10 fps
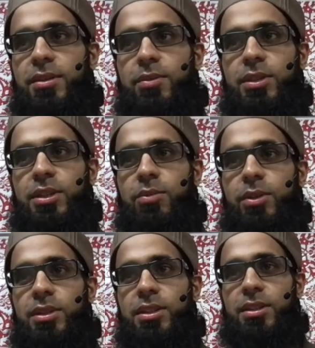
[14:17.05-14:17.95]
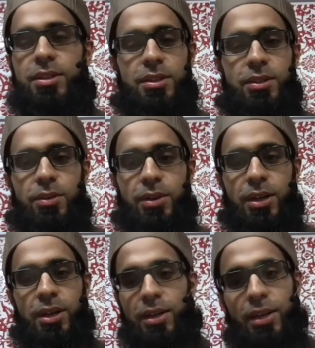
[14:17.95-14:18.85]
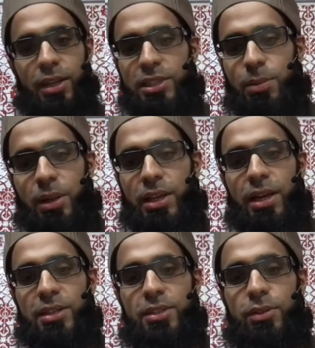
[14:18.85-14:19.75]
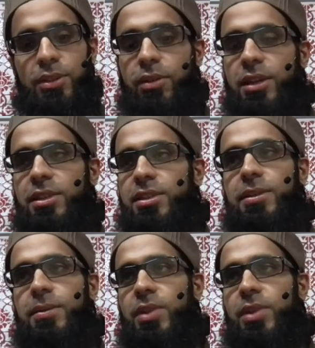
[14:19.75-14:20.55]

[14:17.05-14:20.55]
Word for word: what the Allah subhanahu wa ta'ala is going to grant us.